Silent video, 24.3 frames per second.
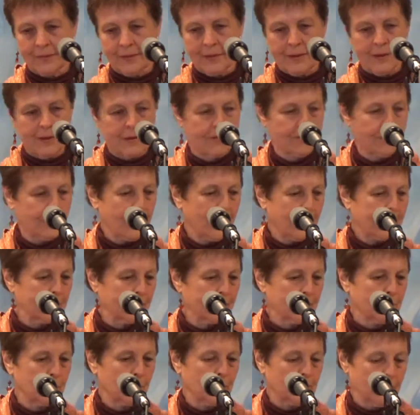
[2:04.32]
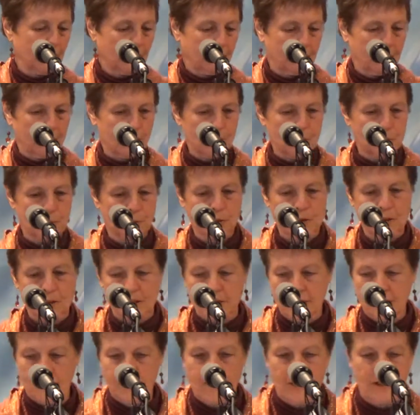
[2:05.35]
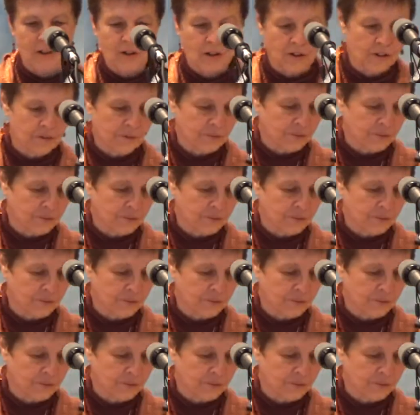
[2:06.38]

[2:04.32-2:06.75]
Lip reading: In fact, let me get this down here.